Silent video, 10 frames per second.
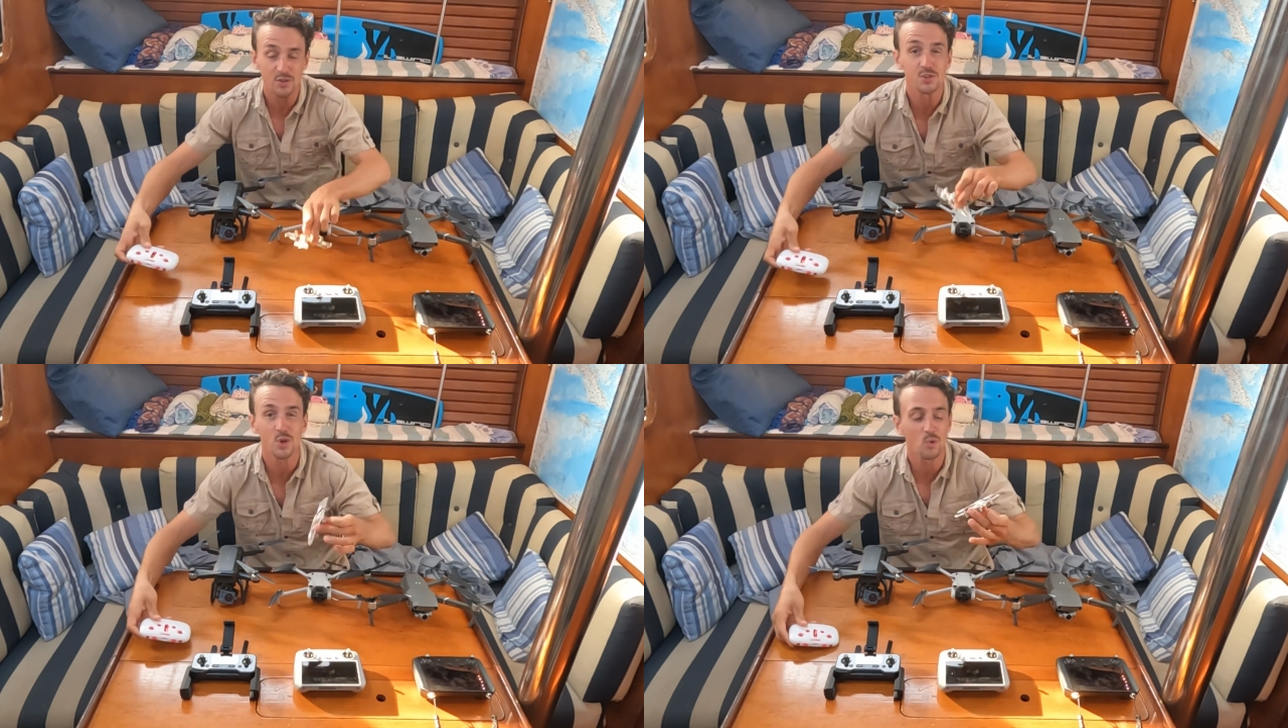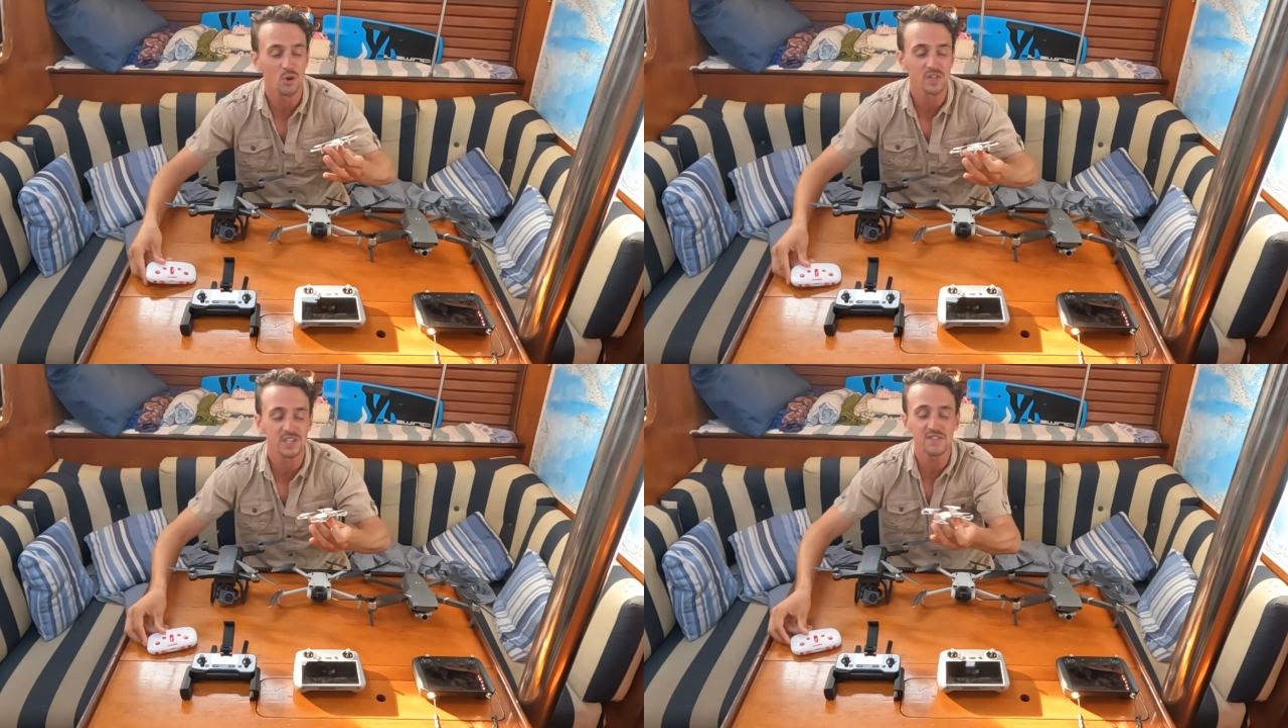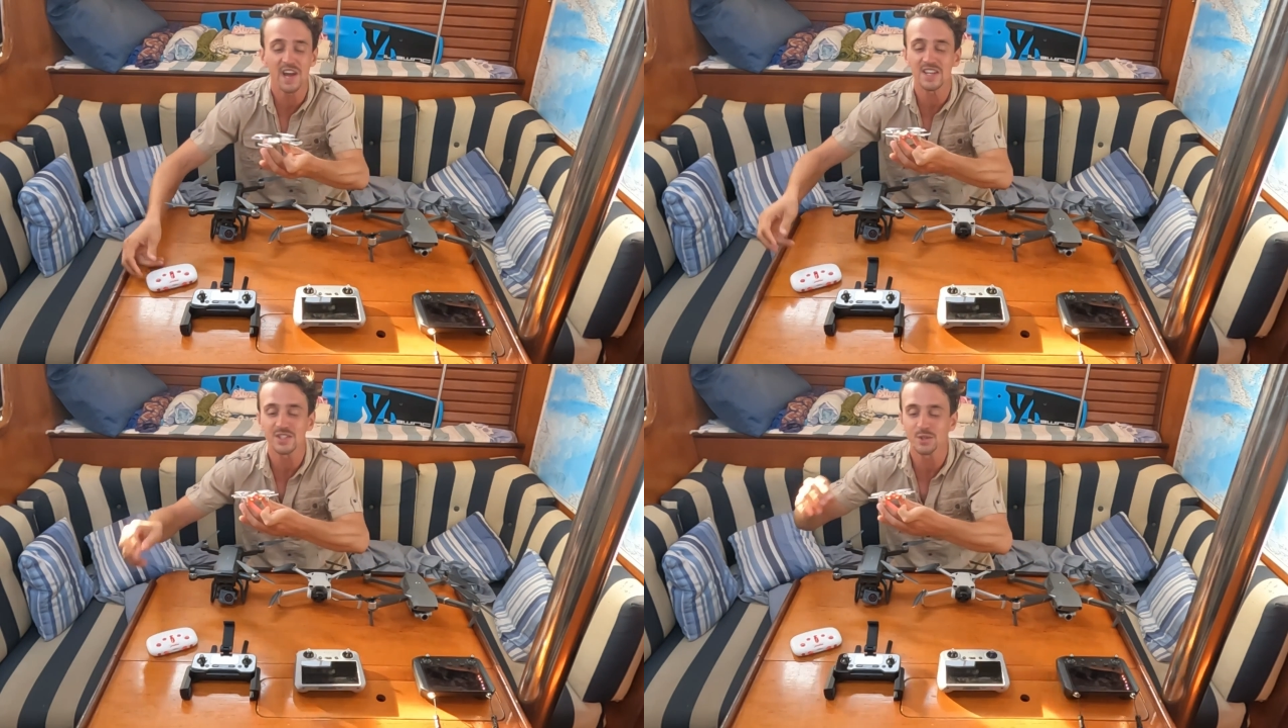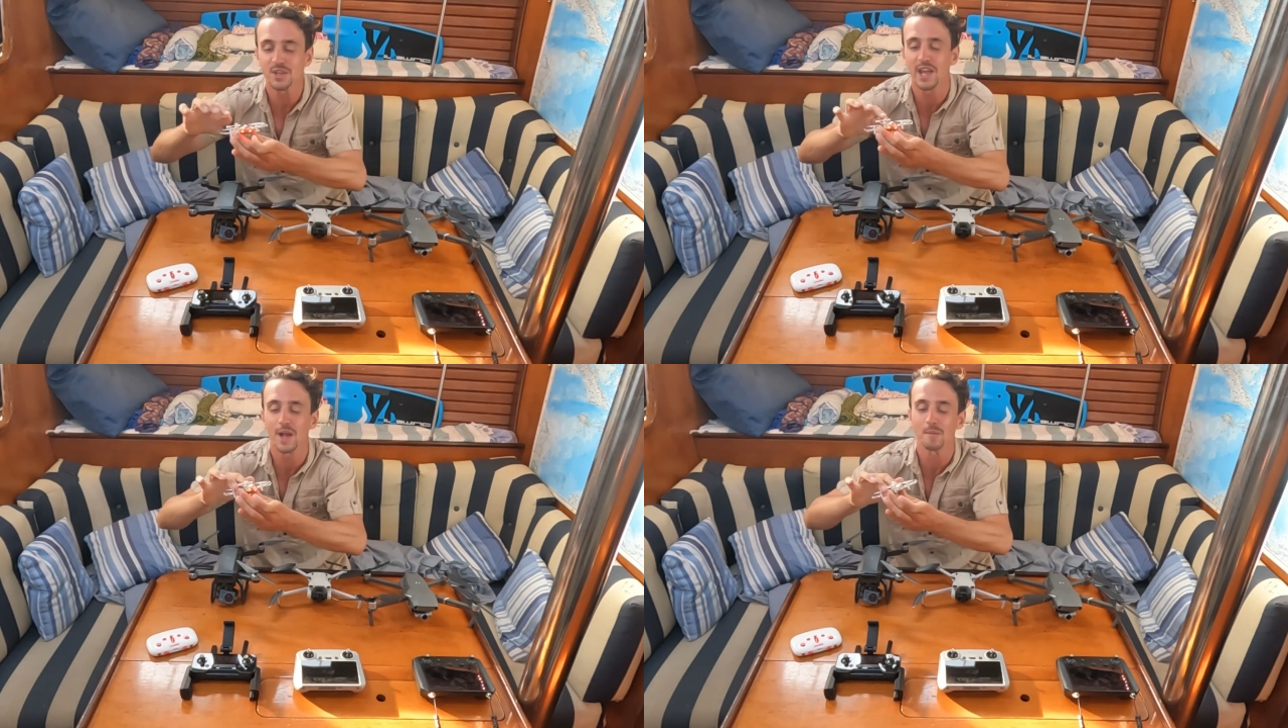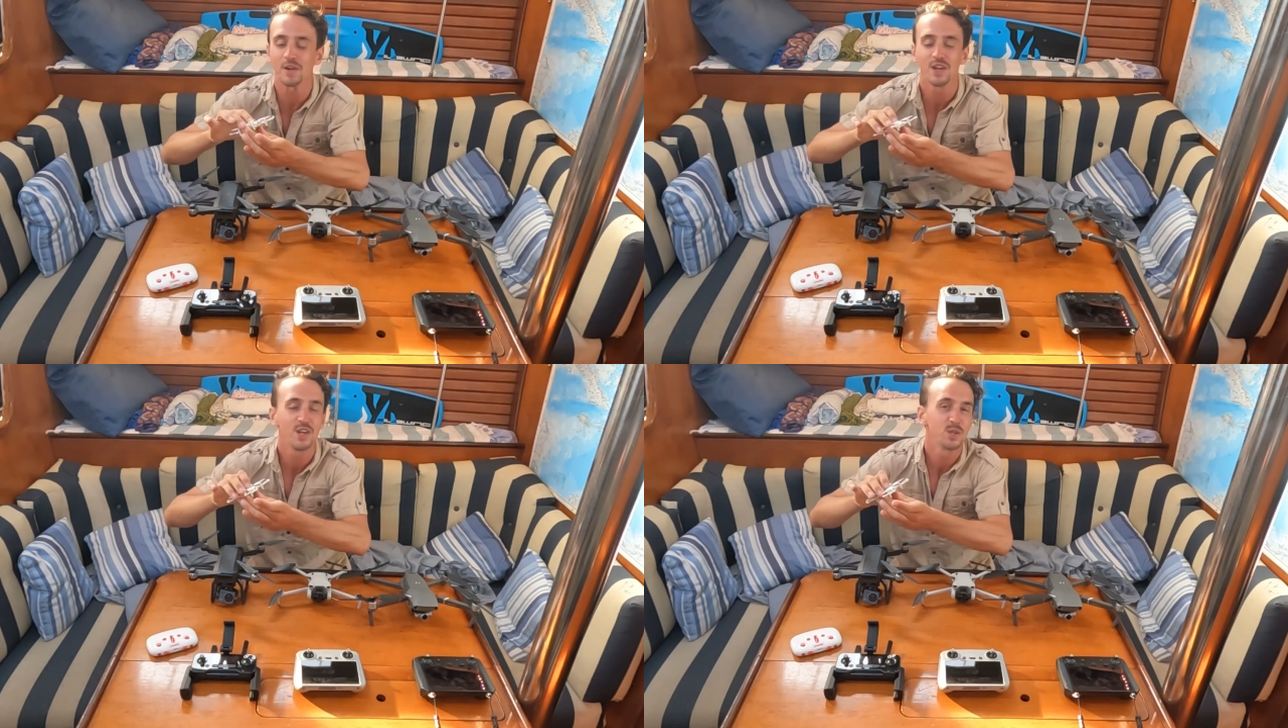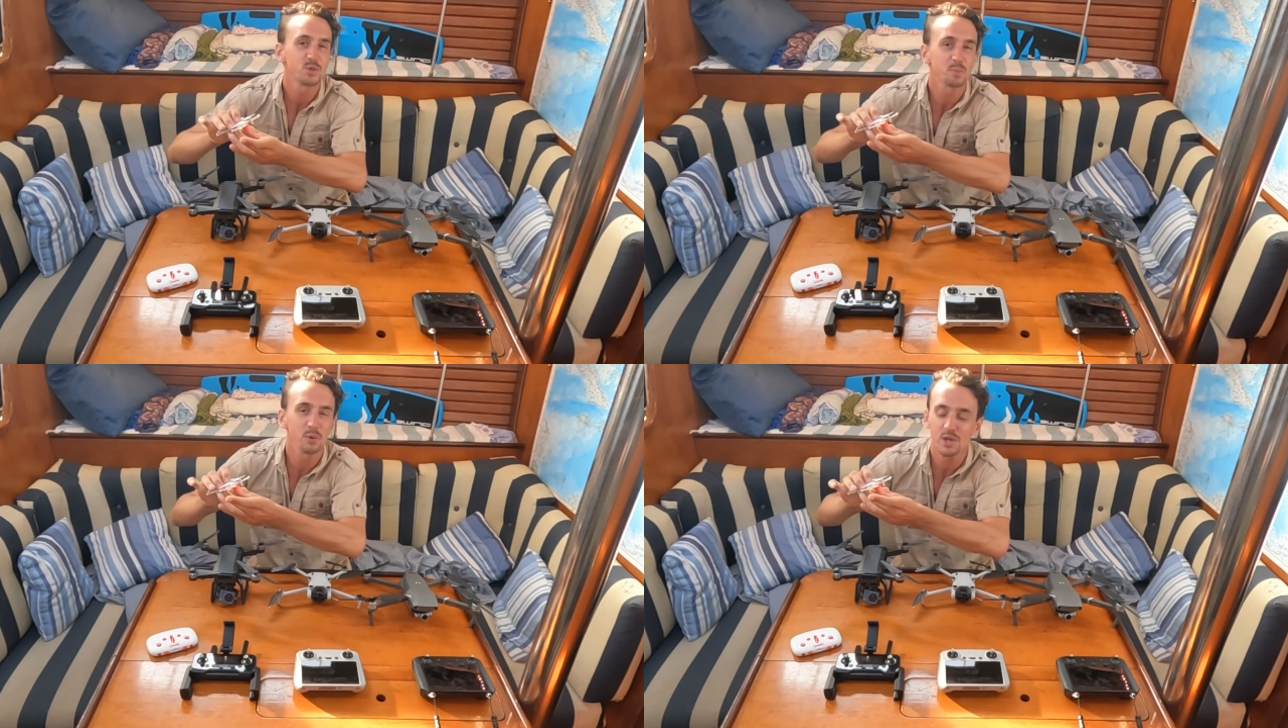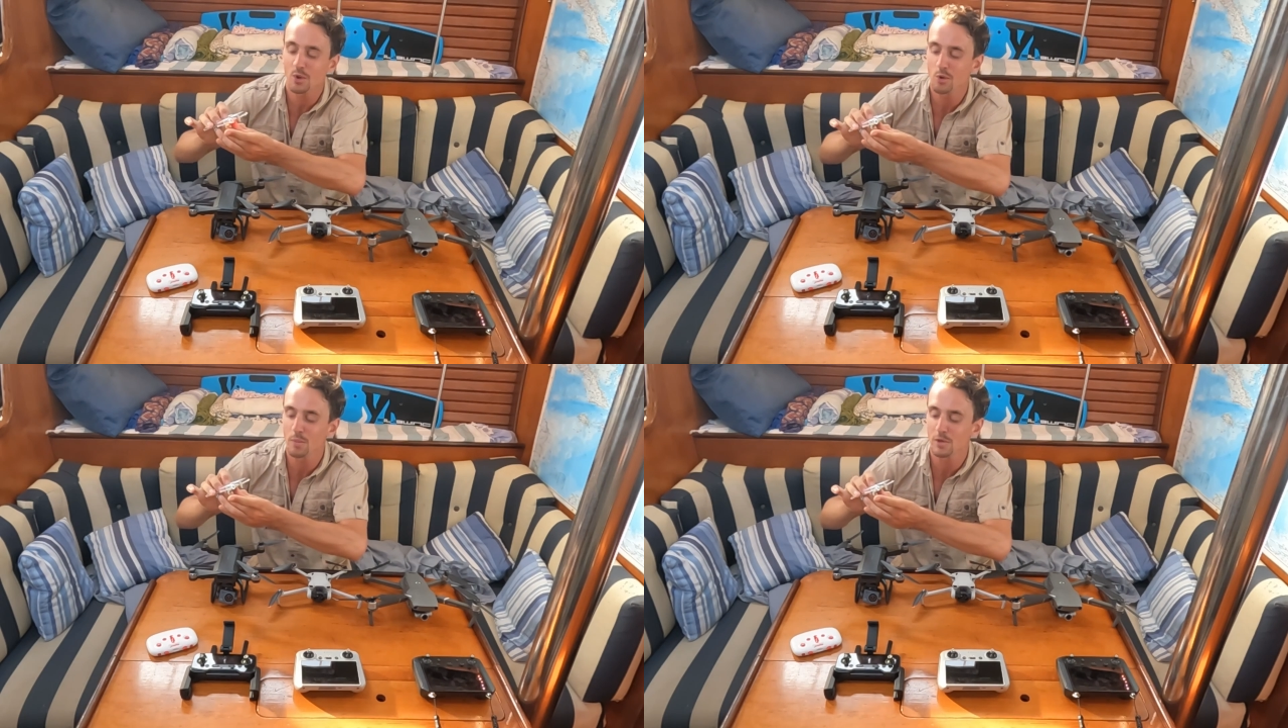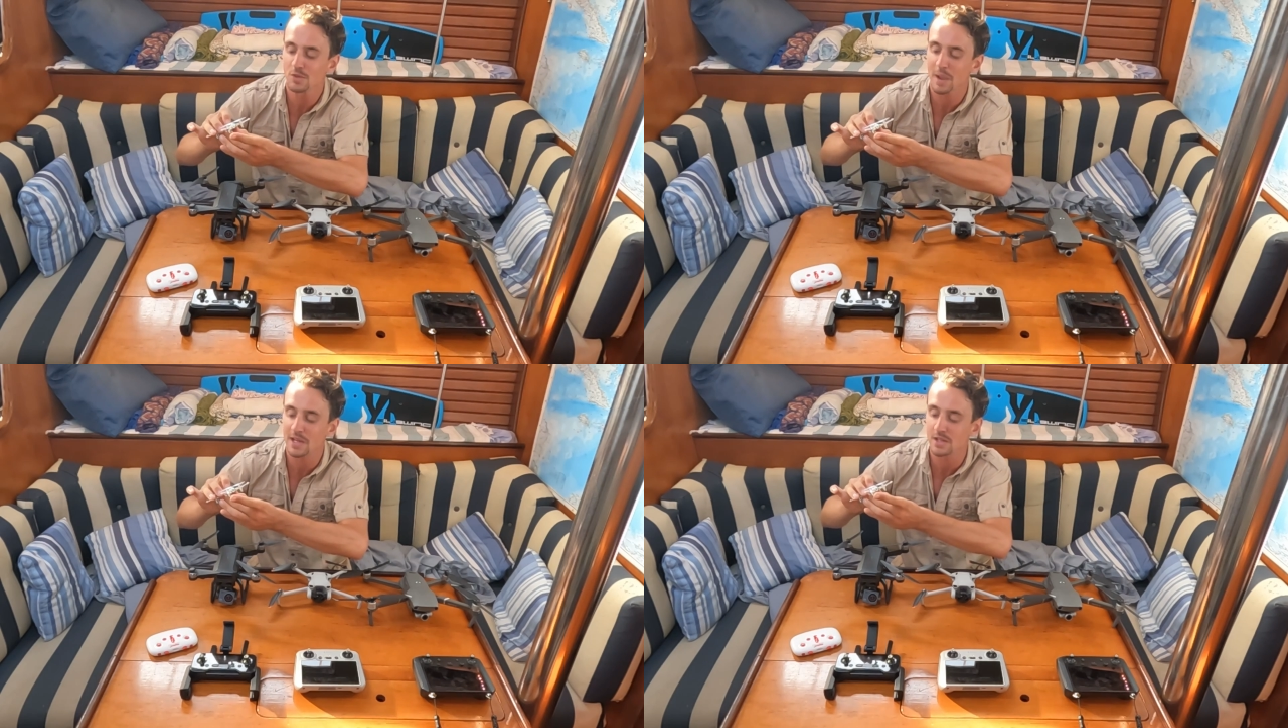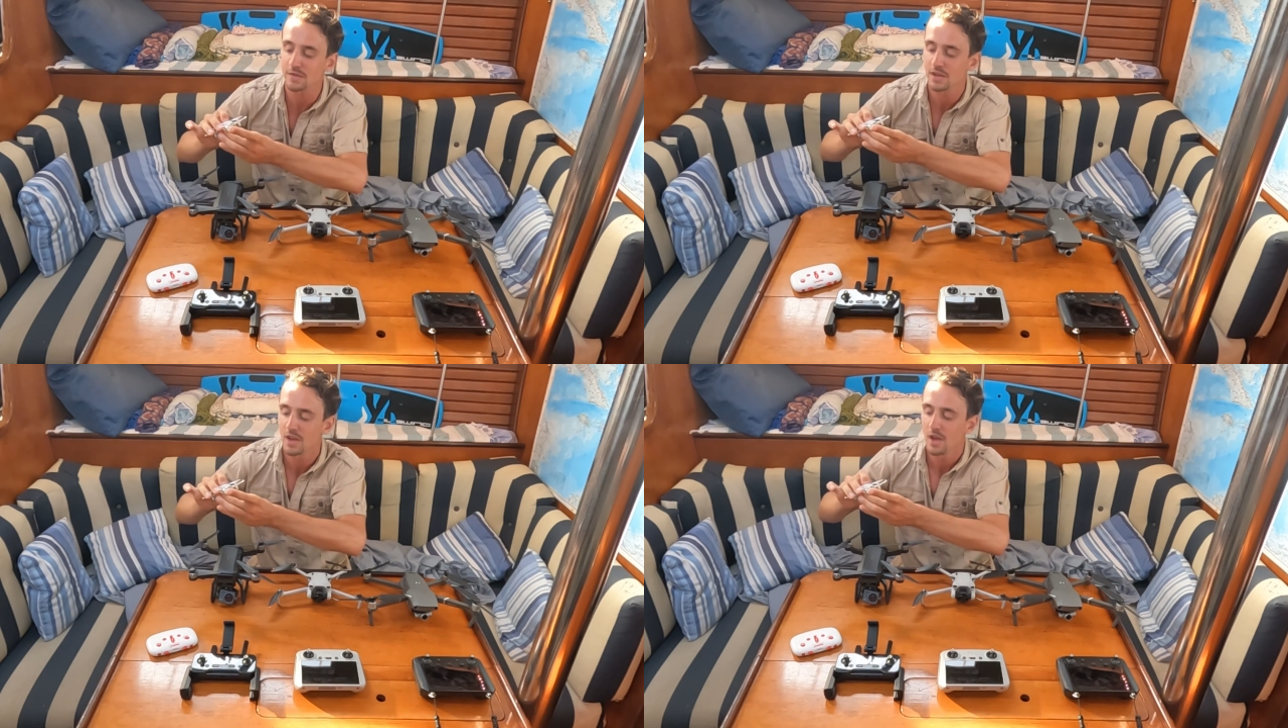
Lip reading: It's no worries. It even has a little camera. So it's a pretty cool perspective.